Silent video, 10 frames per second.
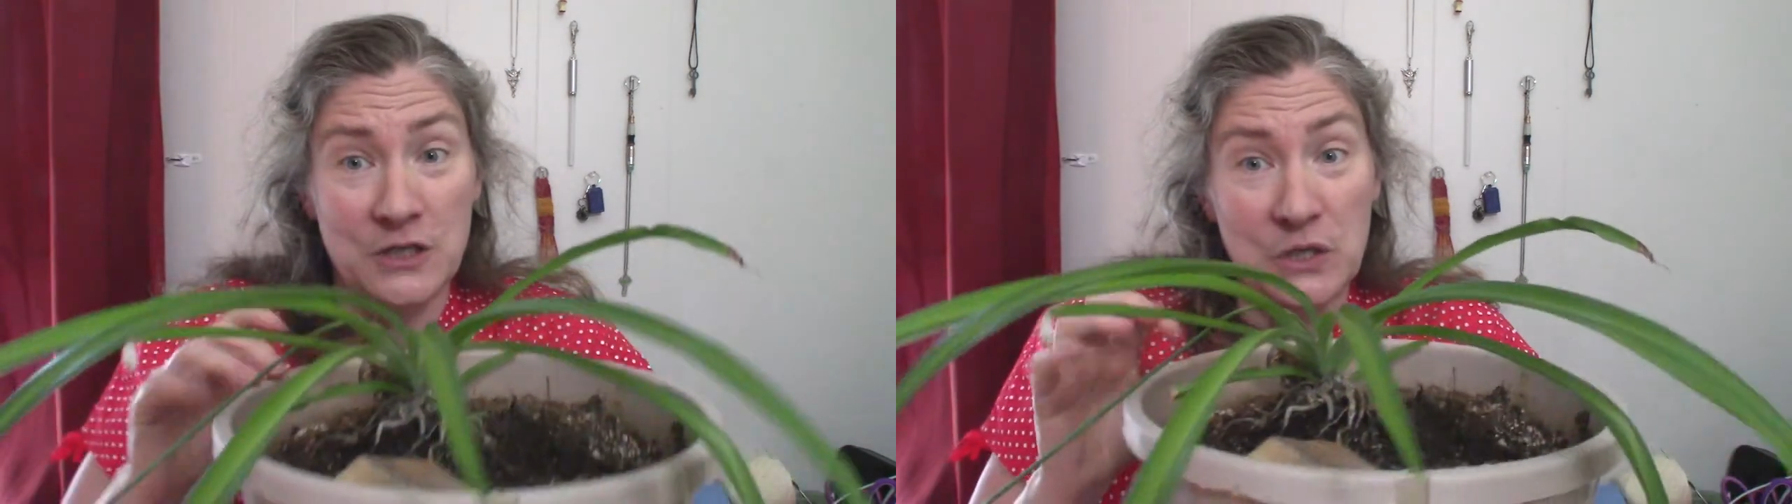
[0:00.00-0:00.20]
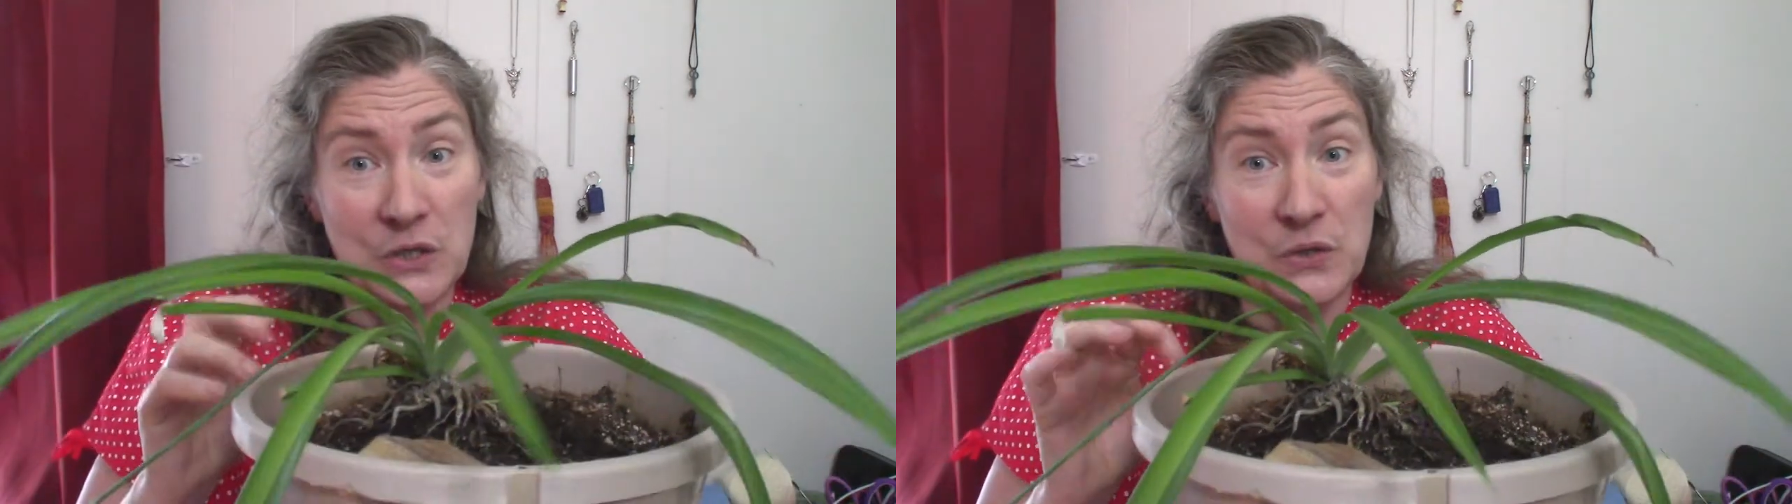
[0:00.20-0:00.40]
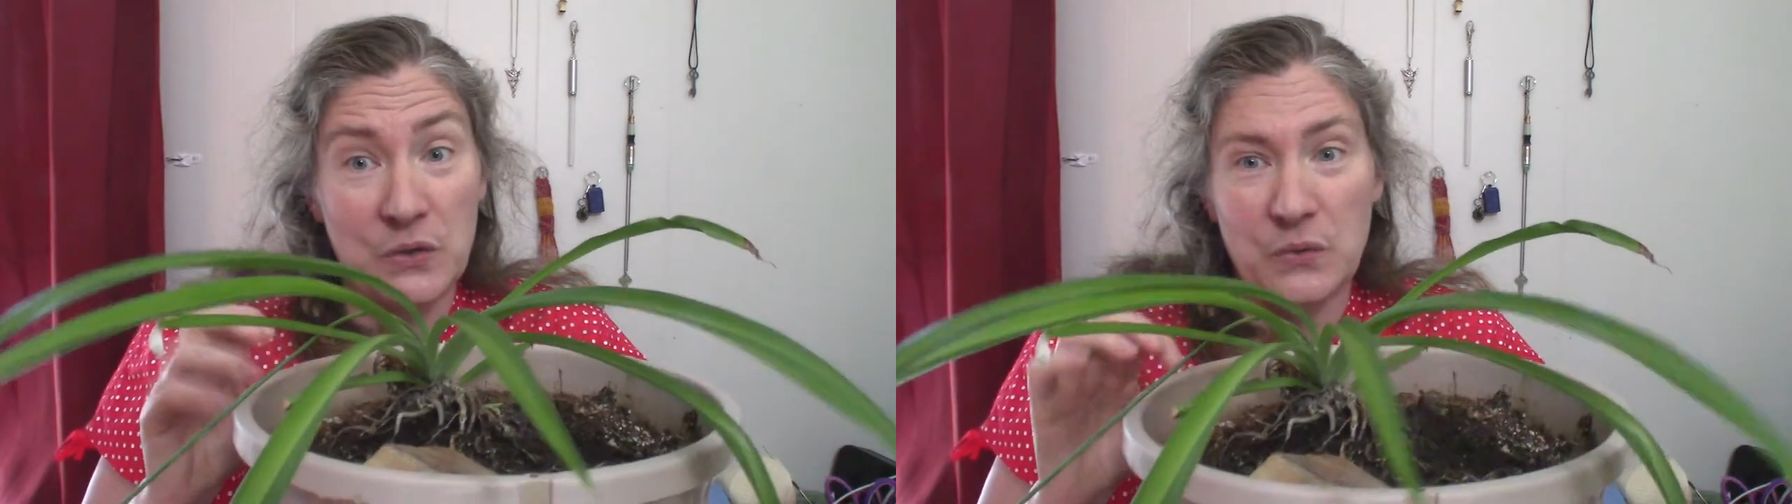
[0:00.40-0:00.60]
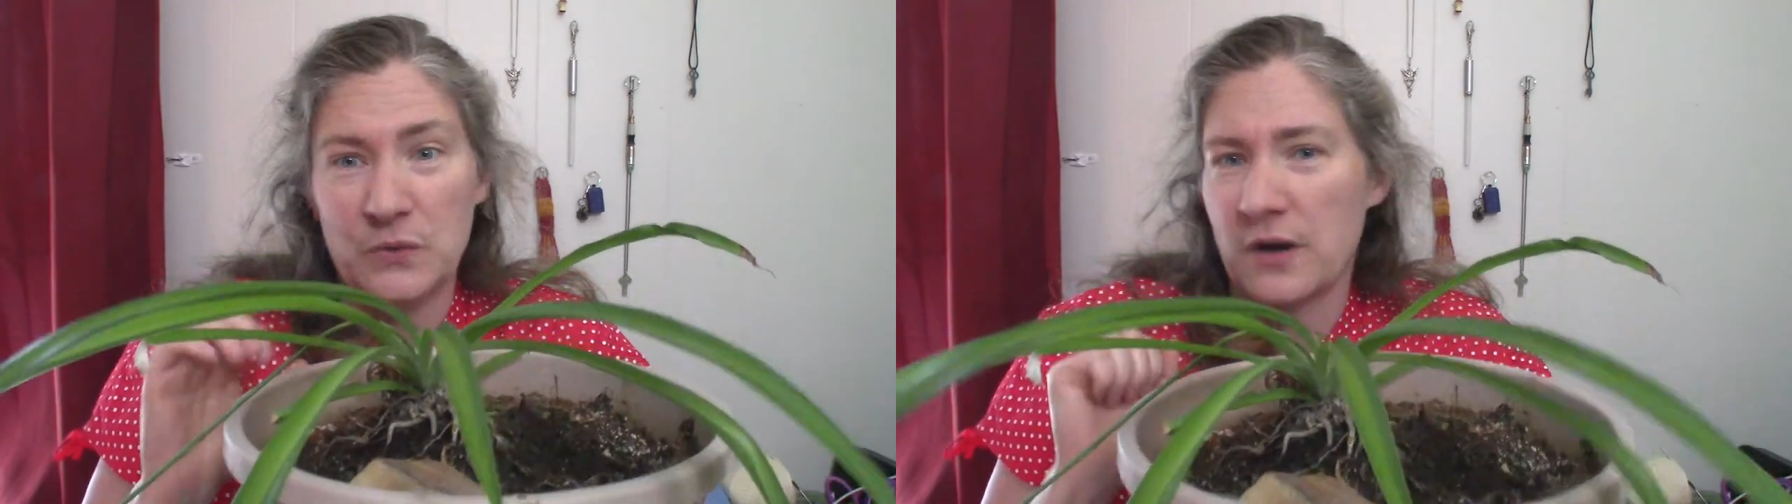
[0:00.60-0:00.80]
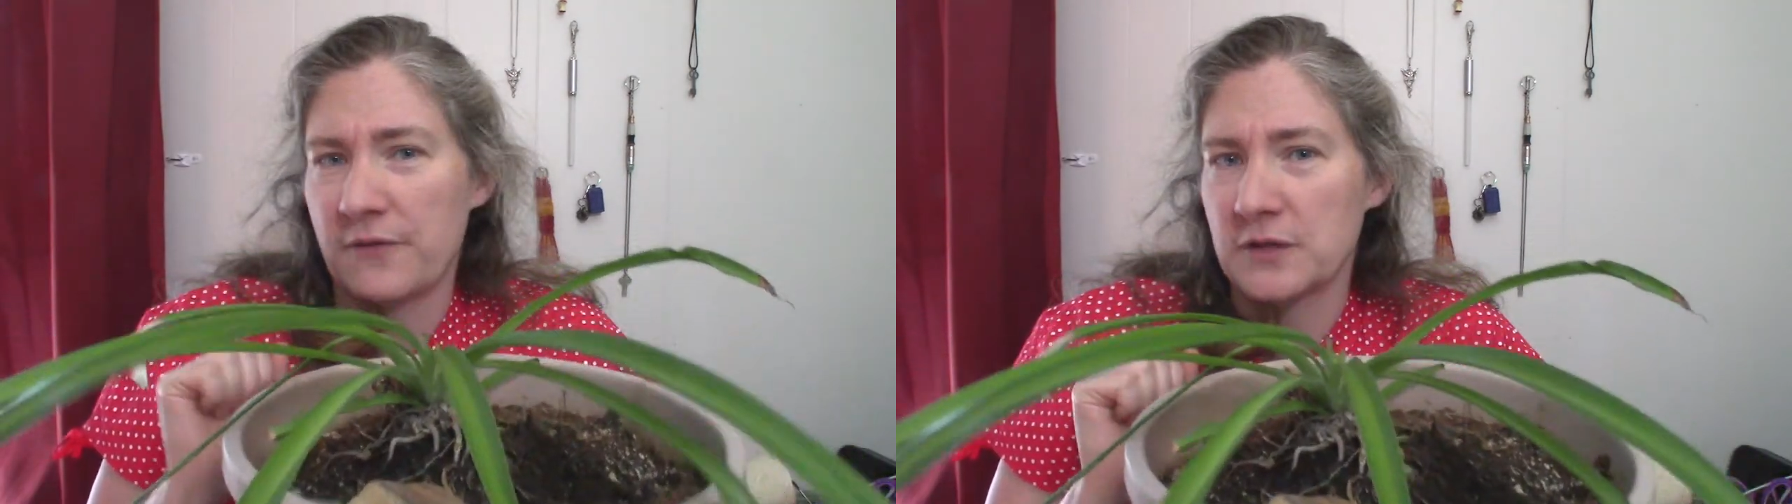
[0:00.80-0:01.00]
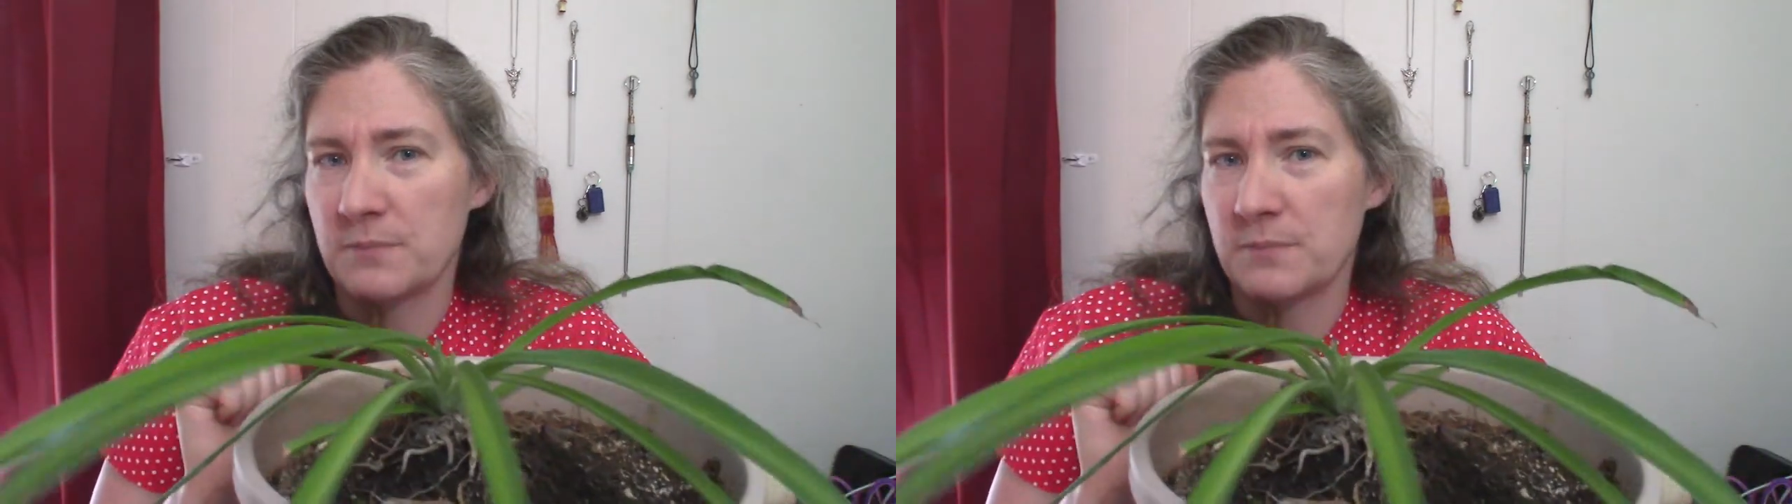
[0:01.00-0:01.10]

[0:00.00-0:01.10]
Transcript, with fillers: to Trevor's